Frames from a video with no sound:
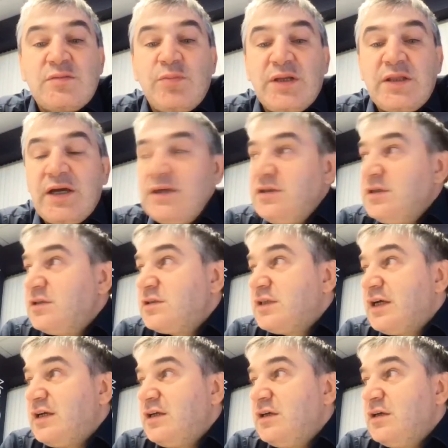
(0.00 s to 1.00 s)
But I did
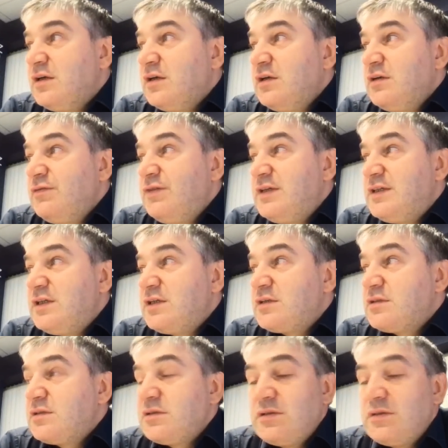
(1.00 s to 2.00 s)
study
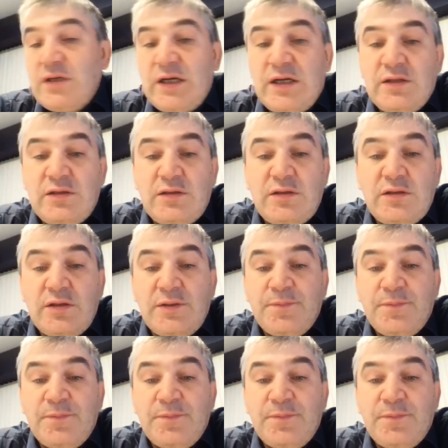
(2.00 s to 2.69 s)
physics and